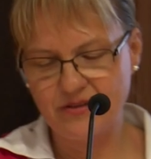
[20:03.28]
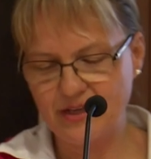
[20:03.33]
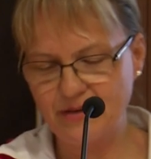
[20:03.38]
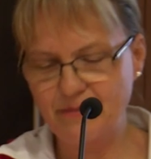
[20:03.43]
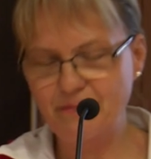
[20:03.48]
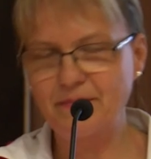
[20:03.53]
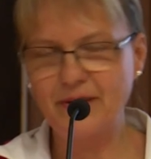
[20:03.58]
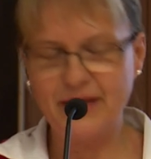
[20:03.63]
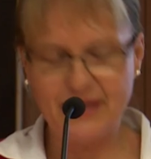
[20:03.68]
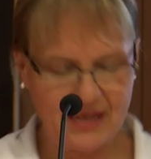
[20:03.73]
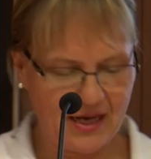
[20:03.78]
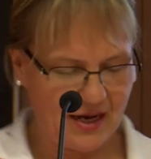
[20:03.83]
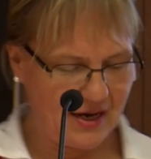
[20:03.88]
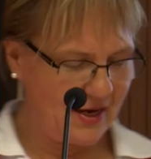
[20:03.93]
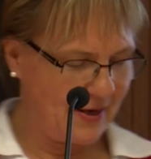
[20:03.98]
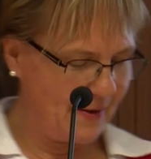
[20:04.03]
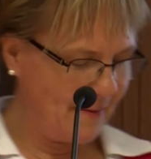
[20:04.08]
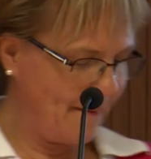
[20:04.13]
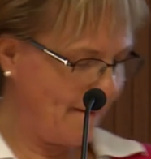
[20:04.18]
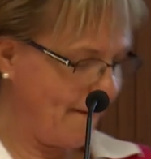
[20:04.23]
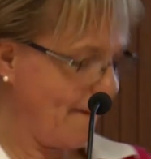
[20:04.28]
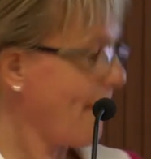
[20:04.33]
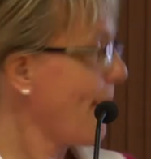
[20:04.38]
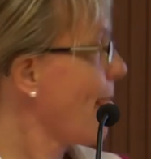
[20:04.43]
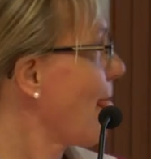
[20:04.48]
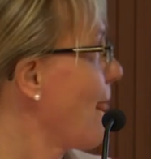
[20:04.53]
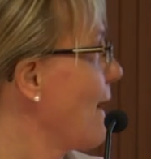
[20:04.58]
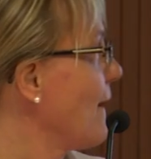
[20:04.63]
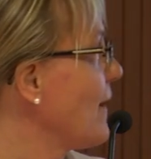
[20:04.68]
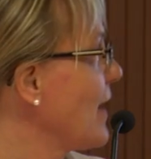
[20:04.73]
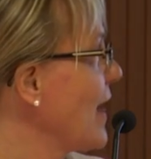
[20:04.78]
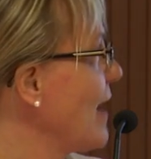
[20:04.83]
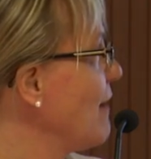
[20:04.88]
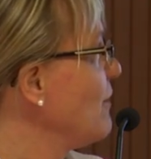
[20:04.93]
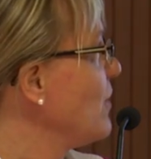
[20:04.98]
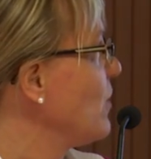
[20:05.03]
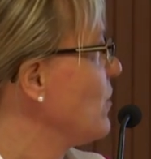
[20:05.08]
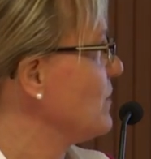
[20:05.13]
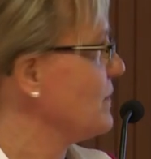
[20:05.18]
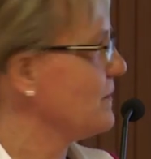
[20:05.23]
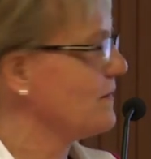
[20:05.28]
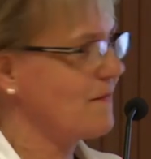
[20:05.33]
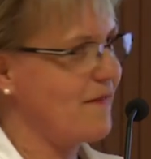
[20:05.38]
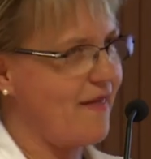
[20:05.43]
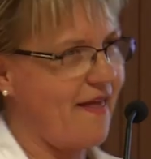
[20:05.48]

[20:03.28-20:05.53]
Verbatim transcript: it, but I carry on.